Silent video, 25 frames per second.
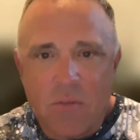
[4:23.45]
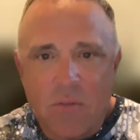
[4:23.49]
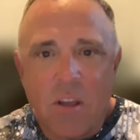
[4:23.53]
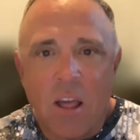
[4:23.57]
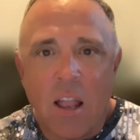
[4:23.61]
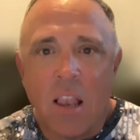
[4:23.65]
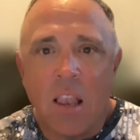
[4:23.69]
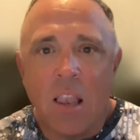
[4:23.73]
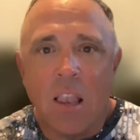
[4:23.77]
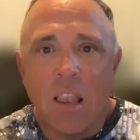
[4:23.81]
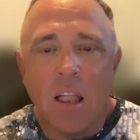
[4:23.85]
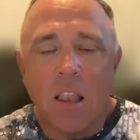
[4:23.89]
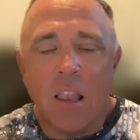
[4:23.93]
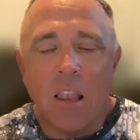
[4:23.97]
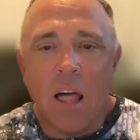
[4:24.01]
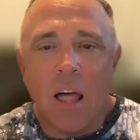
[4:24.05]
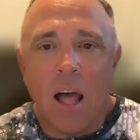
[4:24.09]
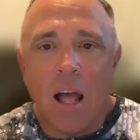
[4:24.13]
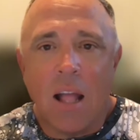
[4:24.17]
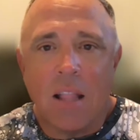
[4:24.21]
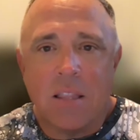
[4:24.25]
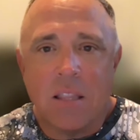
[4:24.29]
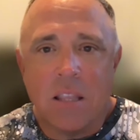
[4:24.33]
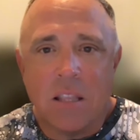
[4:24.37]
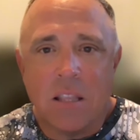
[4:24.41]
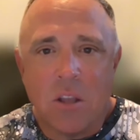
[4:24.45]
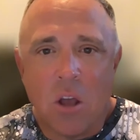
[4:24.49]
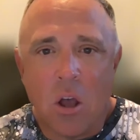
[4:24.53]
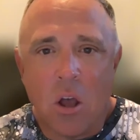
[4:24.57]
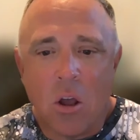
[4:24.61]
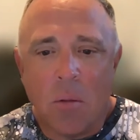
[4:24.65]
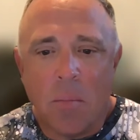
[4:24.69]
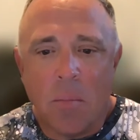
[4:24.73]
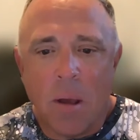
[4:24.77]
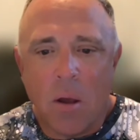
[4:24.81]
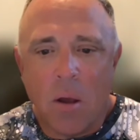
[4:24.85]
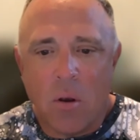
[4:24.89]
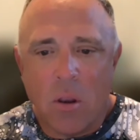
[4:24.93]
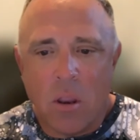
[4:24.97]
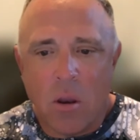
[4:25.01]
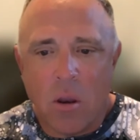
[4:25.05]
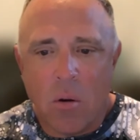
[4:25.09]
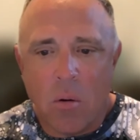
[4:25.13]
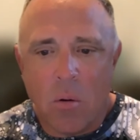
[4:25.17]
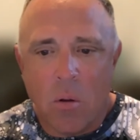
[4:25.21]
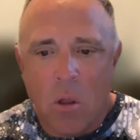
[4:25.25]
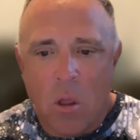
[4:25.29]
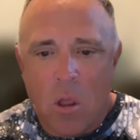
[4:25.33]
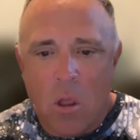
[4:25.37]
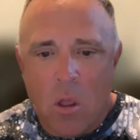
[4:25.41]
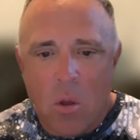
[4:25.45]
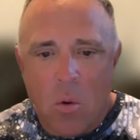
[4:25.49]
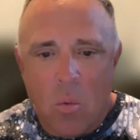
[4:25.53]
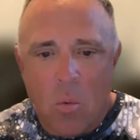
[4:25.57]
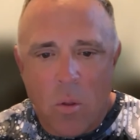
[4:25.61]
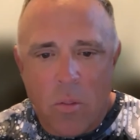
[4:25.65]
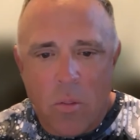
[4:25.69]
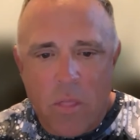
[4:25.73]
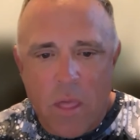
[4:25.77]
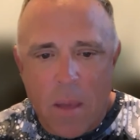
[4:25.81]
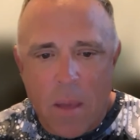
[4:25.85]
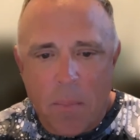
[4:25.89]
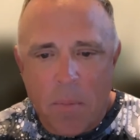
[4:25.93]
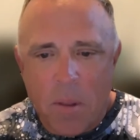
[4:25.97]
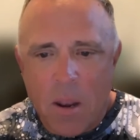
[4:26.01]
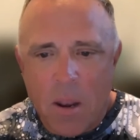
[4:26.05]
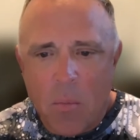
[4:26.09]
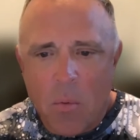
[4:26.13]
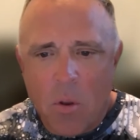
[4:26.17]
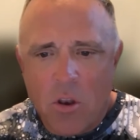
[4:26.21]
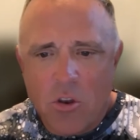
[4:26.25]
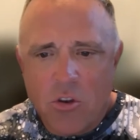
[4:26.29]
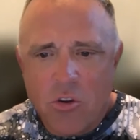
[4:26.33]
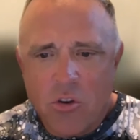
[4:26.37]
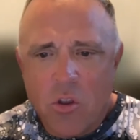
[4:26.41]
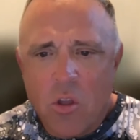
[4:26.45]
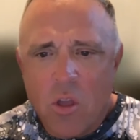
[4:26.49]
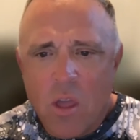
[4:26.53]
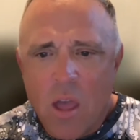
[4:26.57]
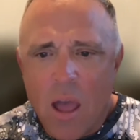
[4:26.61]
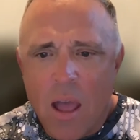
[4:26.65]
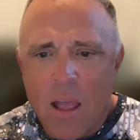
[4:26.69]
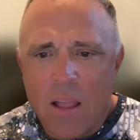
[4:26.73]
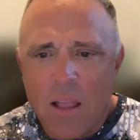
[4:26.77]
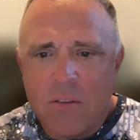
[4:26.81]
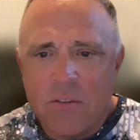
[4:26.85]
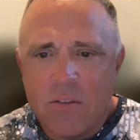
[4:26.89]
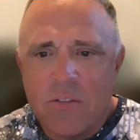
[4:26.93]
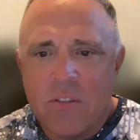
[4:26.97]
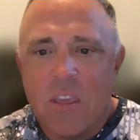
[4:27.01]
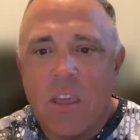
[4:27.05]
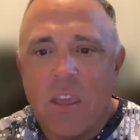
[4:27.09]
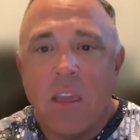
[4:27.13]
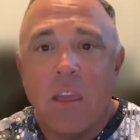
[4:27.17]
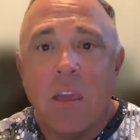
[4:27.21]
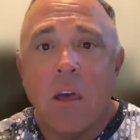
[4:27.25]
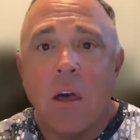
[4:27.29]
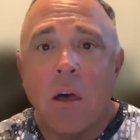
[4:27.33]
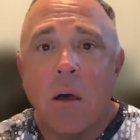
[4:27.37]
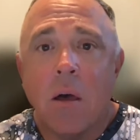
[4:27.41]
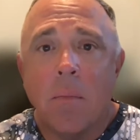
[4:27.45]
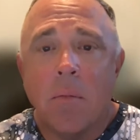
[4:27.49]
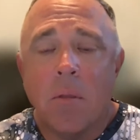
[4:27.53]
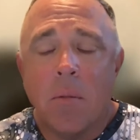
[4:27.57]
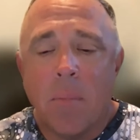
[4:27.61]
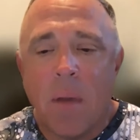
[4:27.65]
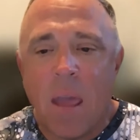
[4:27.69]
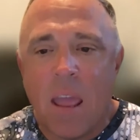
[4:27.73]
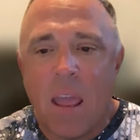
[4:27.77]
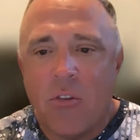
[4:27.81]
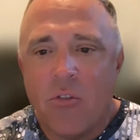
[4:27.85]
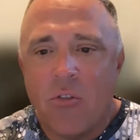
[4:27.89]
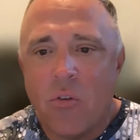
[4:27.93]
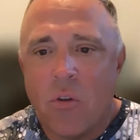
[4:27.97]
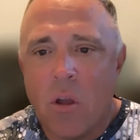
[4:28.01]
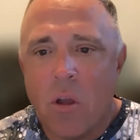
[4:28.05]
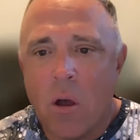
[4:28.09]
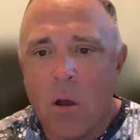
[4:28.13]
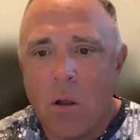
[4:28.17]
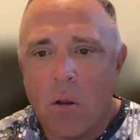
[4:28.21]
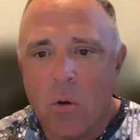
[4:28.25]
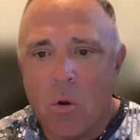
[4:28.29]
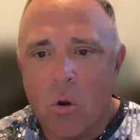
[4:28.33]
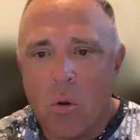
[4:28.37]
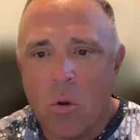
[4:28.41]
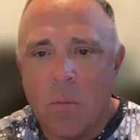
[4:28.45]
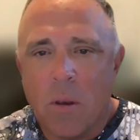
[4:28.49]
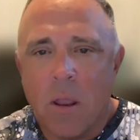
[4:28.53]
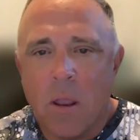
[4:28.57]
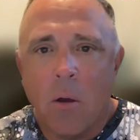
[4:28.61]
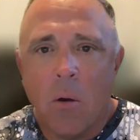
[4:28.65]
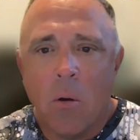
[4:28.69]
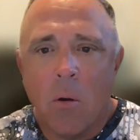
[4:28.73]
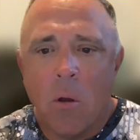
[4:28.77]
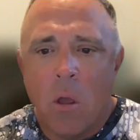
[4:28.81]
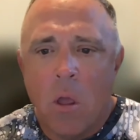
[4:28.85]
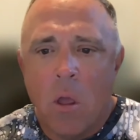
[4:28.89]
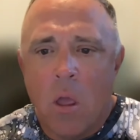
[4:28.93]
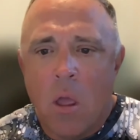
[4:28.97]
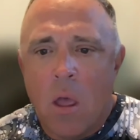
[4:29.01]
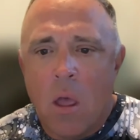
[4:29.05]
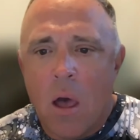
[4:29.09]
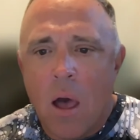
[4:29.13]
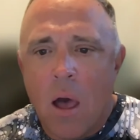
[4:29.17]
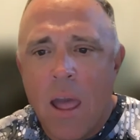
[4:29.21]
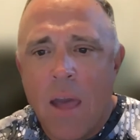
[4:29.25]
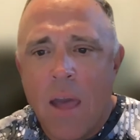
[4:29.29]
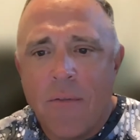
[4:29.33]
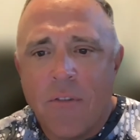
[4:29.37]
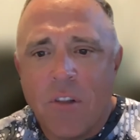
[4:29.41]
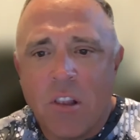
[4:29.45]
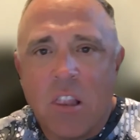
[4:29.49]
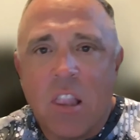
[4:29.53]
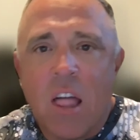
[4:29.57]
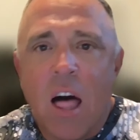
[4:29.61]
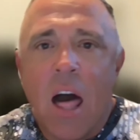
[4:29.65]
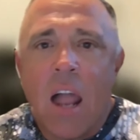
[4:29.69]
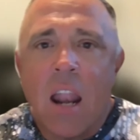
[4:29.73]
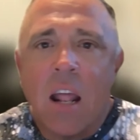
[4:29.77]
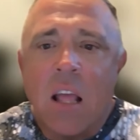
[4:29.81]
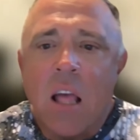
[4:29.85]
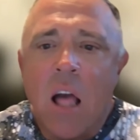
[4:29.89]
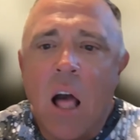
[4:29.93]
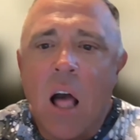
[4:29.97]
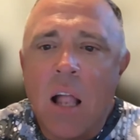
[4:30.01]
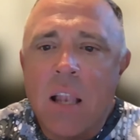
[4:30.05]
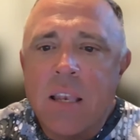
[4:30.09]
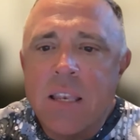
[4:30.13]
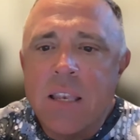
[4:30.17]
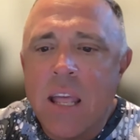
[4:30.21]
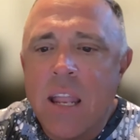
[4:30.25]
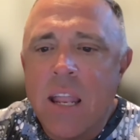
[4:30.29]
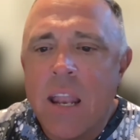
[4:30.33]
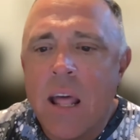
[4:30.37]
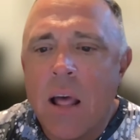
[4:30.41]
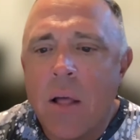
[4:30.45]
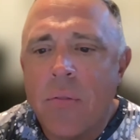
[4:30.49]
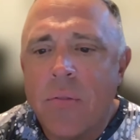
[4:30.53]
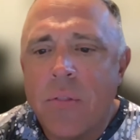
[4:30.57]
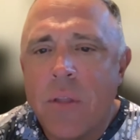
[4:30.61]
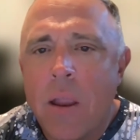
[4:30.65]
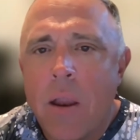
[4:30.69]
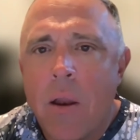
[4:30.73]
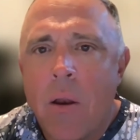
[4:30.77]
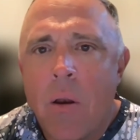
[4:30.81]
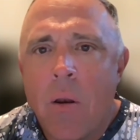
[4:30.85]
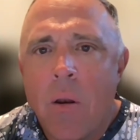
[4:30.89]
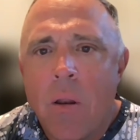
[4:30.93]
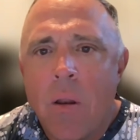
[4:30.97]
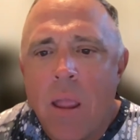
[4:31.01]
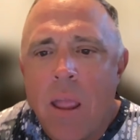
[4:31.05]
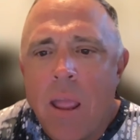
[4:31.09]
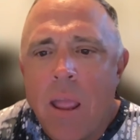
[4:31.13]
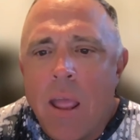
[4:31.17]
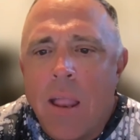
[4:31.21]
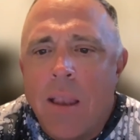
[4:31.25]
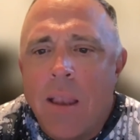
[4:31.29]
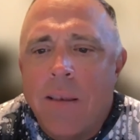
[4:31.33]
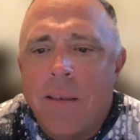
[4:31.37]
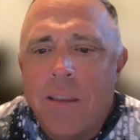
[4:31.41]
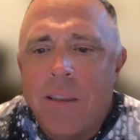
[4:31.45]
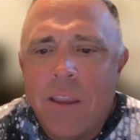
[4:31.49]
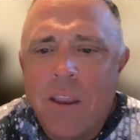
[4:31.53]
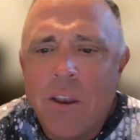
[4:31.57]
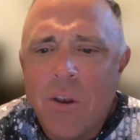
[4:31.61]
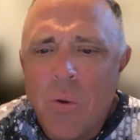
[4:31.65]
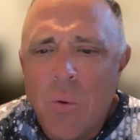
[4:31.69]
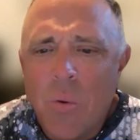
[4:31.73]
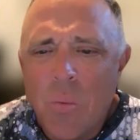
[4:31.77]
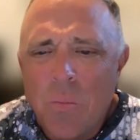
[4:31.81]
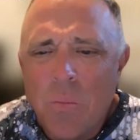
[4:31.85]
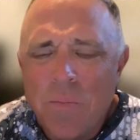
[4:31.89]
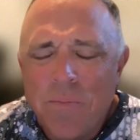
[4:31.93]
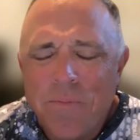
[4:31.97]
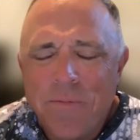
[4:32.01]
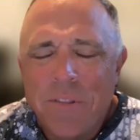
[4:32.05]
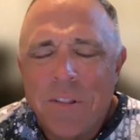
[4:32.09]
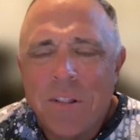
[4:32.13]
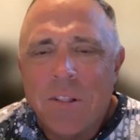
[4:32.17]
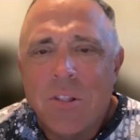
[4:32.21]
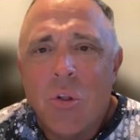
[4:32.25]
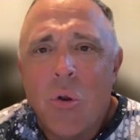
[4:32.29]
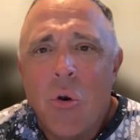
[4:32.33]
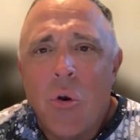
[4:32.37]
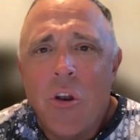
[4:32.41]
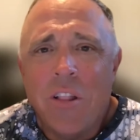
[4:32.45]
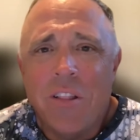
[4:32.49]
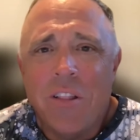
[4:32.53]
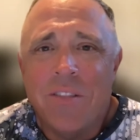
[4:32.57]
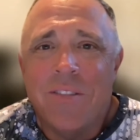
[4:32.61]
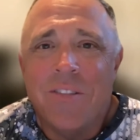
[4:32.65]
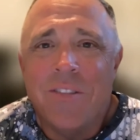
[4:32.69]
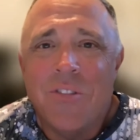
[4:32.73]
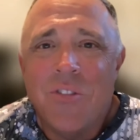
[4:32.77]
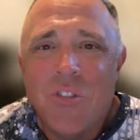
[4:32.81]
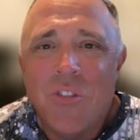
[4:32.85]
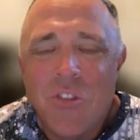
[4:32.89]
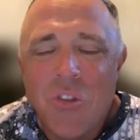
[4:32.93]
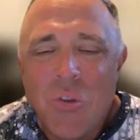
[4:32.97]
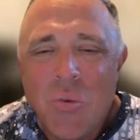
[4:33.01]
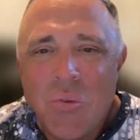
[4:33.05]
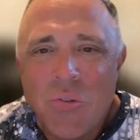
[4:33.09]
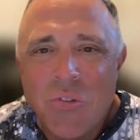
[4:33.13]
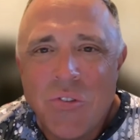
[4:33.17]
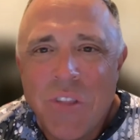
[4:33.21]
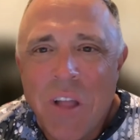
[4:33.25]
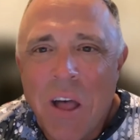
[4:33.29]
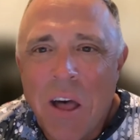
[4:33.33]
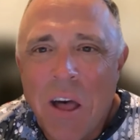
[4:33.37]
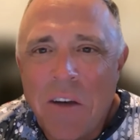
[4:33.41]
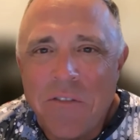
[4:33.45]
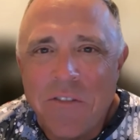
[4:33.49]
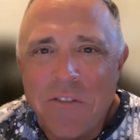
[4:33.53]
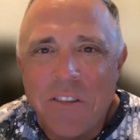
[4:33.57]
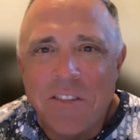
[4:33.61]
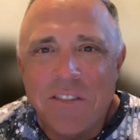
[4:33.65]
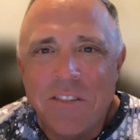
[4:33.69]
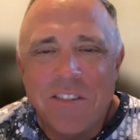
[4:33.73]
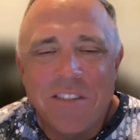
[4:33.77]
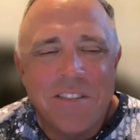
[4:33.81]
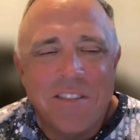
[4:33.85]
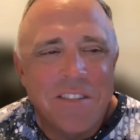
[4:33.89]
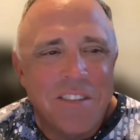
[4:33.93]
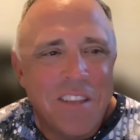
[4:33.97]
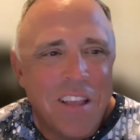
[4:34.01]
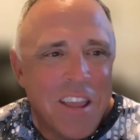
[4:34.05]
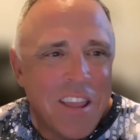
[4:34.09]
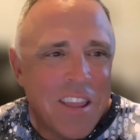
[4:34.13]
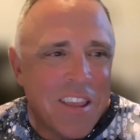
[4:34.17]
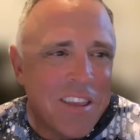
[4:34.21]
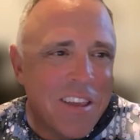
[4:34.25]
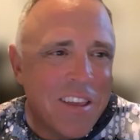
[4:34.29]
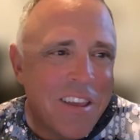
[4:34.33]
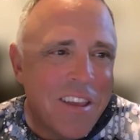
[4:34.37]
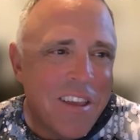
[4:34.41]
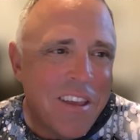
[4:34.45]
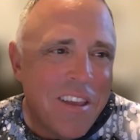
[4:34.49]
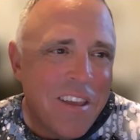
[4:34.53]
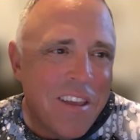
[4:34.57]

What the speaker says: I've got a lot to talk about here with that, but I want to show you guys the Patreon group. Now, I have a lot of content out there, and learning new stuff is like